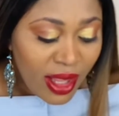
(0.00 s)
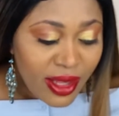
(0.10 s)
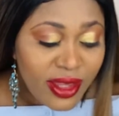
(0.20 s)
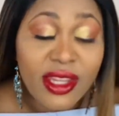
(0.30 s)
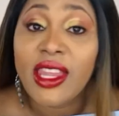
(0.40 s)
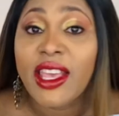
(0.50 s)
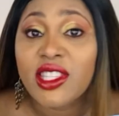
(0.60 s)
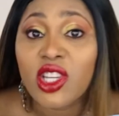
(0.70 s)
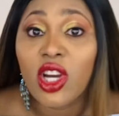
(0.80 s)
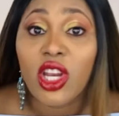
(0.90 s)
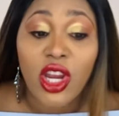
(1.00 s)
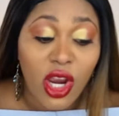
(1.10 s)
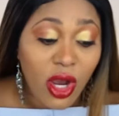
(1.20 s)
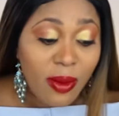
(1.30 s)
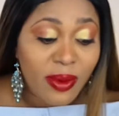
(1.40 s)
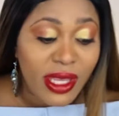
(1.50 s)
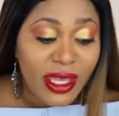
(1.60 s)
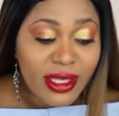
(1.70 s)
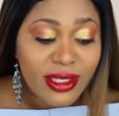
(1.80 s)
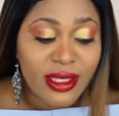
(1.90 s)
The next color up
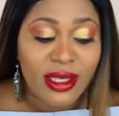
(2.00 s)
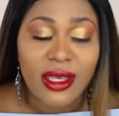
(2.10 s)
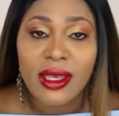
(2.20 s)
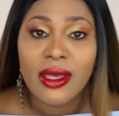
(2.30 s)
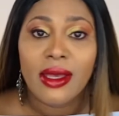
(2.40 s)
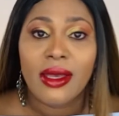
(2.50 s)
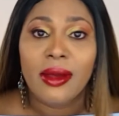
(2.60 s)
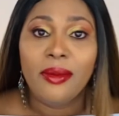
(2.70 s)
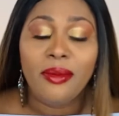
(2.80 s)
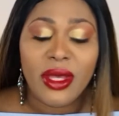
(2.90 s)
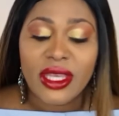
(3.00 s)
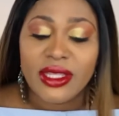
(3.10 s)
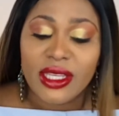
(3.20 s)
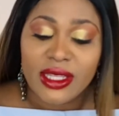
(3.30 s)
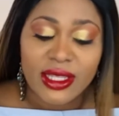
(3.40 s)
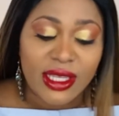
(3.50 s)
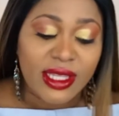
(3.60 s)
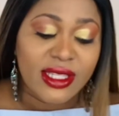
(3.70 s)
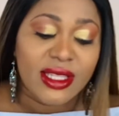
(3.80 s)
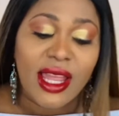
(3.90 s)
is Beat It.
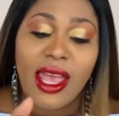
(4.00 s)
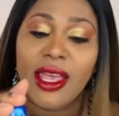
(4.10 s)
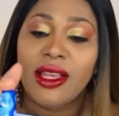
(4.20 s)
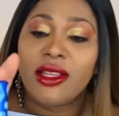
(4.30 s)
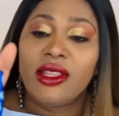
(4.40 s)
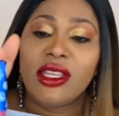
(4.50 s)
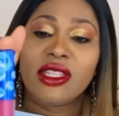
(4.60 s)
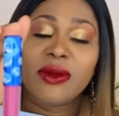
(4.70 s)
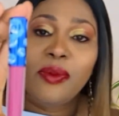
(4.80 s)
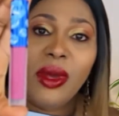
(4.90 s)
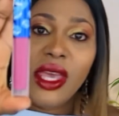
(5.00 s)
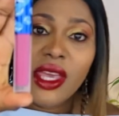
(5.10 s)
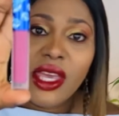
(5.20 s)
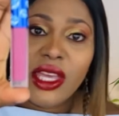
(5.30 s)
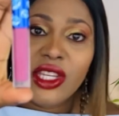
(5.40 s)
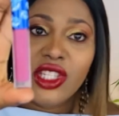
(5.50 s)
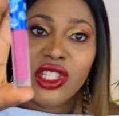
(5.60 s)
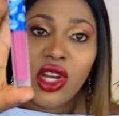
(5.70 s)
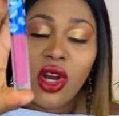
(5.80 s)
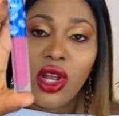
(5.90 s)
It's like this
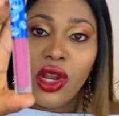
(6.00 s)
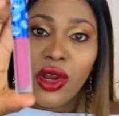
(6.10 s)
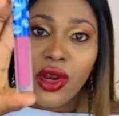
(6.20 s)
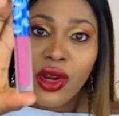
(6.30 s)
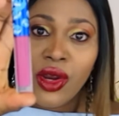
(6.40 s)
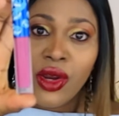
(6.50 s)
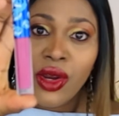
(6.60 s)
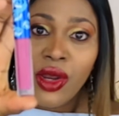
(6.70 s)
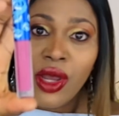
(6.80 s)
pinkish color.